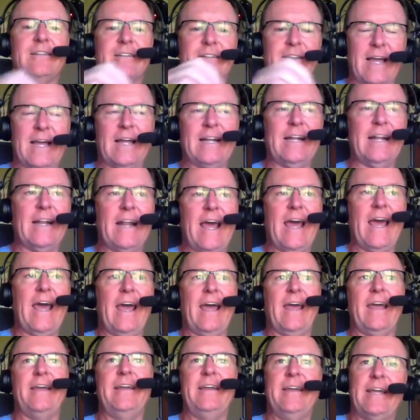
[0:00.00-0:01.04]
Land in
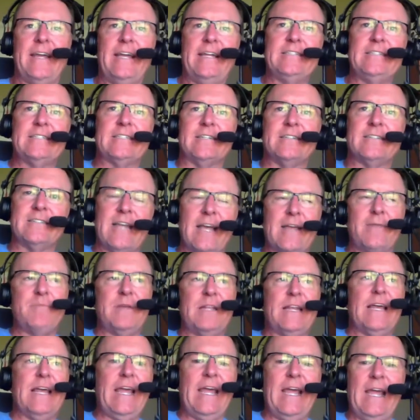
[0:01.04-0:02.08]
A, he's going to take
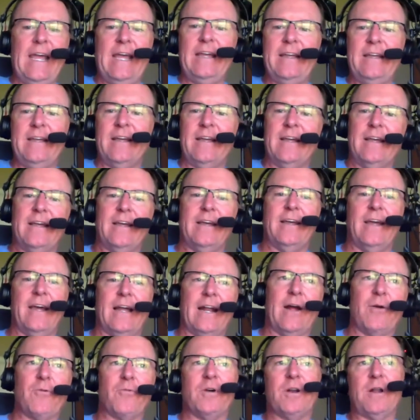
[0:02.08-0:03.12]
me to E,
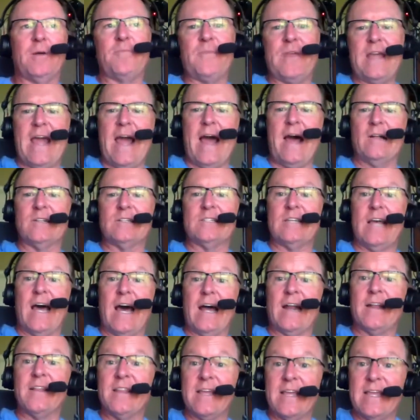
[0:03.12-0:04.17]
and I run up the
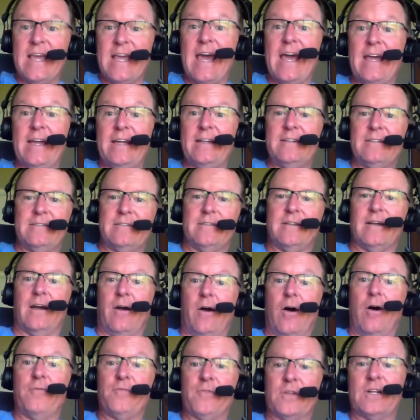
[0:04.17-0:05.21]
outside of the gate,
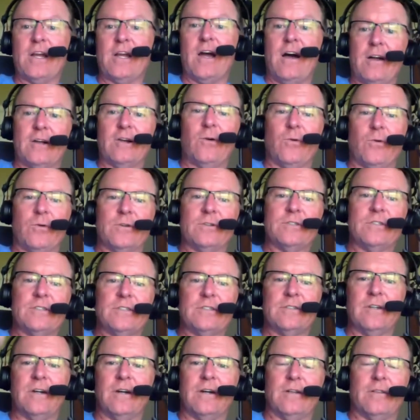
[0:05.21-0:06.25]
off the concourse,
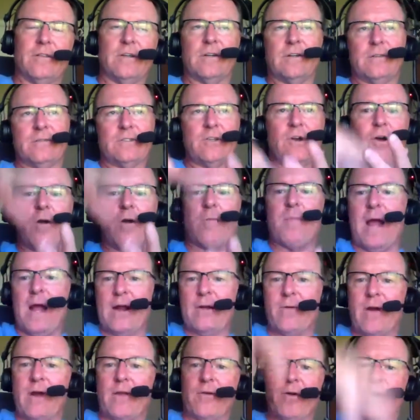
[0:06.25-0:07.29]
the
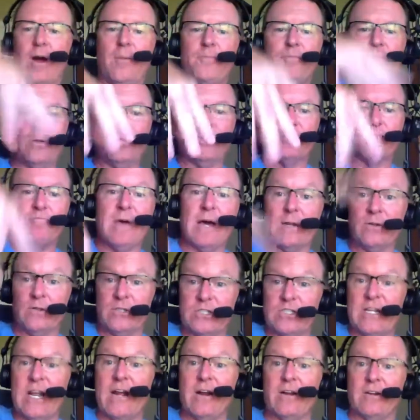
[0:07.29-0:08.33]
tarmac rather, up those metal
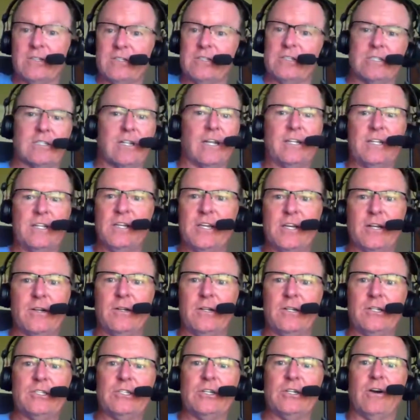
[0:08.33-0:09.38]
stairs, just like you get
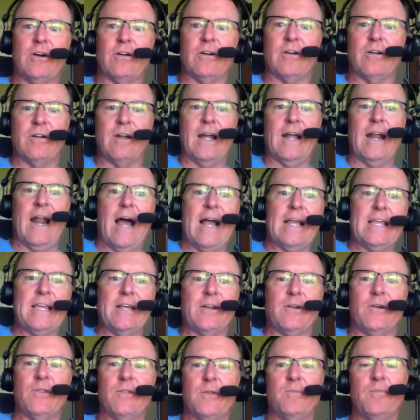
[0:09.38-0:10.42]
on a charter, and I
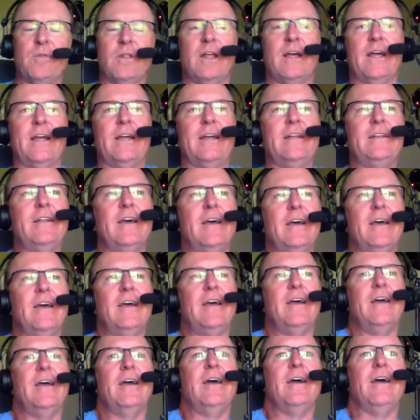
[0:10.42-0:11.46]
get on the plane.
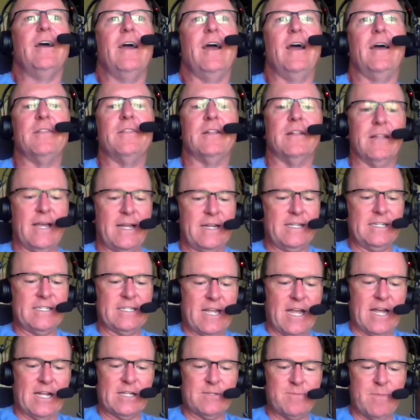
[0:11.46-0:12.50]
And the lady
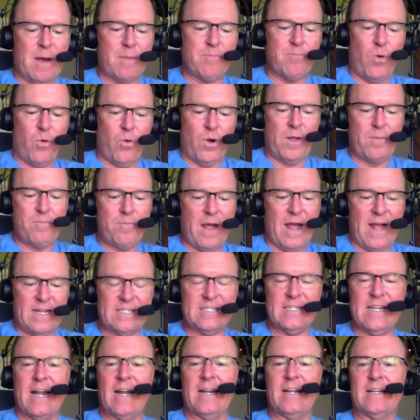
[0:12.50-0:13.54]
scans my boarding
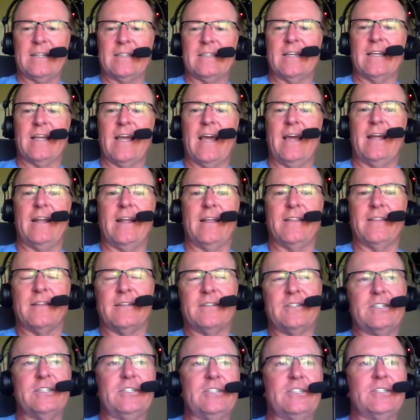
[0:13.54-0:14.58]
pass standing at the gate, and
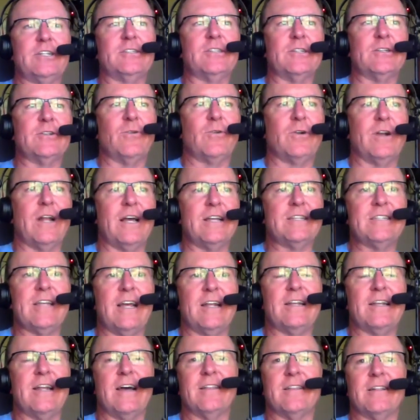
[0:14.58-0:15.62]
then she shut the door, and I
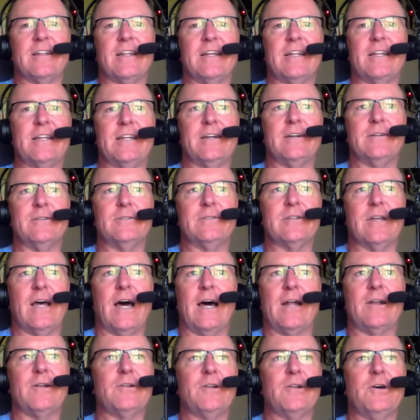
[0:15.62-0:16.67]
sat down, and the lady goes,
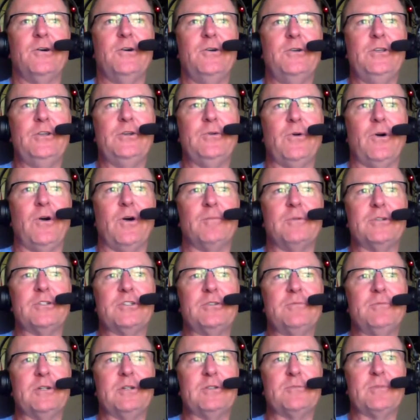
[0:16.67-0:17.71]
I don't know who you are,
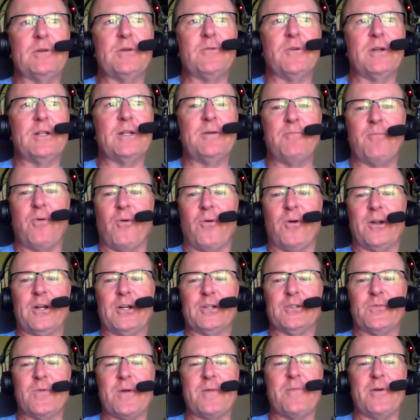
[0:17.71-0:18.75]
but you must be really important
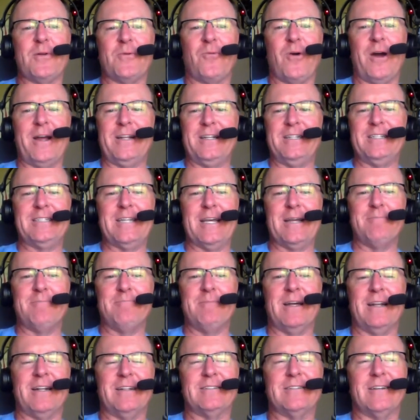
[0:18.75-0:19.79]
because we've been waiting 10
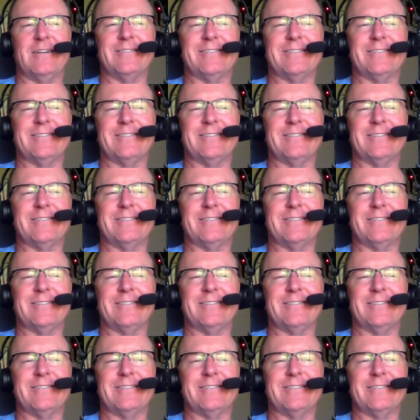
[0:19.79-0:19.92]
minutes.